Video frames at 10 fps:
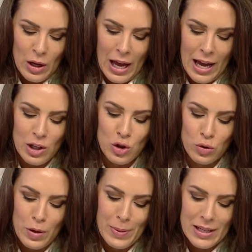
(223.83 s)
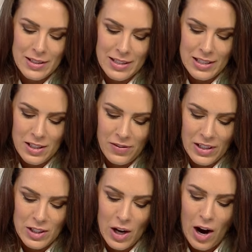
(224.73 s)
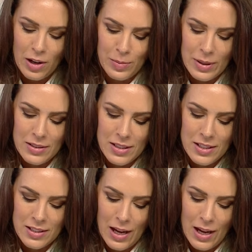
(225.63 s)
had a dripping sense of entitlement